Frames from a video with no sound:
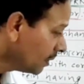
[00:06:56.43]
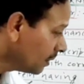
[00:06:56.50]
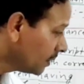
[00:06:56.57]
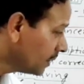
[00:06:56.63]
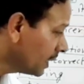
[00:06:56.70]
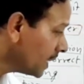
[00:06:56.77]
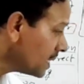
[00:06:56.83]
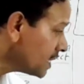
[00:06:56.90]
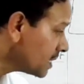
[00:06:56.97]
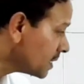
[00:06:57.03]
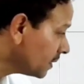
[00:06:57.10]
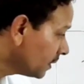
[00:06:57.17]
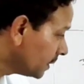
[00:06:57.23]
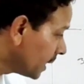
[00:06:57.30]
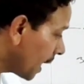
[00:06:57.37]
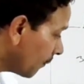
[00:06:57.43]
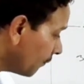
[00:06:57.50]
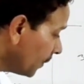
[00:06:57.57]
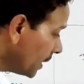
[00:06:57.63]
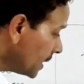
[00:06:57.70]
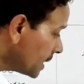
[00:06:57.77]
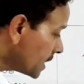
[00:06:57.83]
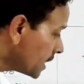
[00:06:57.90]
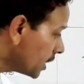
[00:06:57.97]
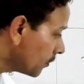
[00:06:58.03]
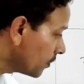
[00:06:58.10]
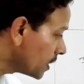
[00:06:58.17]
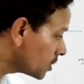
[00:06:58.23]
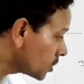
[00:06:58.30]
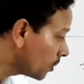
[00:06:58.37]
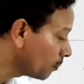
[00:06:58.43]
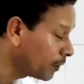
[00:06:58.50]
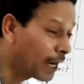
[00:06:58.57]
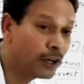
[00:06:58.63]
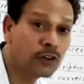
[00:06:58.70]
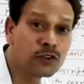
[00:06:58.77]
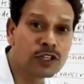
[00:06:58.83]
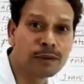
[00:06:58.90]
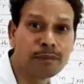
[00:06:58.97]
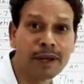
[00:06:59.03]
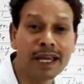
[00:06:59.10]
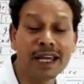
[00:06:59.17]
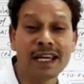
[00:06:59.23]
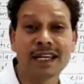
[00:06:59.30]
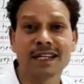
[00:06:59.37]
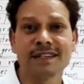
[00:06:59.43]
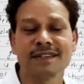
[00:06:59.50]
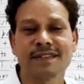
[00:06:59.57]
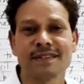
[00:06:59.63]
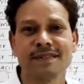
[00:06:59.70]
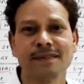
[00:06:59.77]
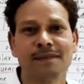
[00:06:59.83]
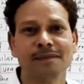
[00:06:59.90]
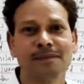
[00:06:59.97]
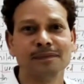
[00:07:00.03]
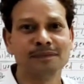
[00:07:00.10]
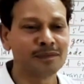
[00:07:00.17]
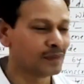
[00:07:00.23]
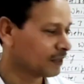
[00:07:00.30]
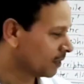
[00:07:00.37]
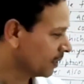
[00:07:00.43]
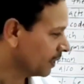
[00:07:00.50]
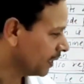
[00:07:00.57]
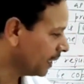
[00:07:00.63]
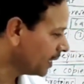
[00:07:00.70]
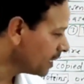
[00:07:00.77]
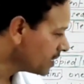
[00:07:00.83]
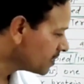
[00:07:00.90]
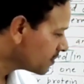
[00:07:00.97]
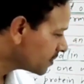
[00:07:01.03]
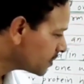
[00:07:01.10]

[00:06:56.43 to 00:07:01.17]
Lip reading: This definite sequence of nitrogen base, it is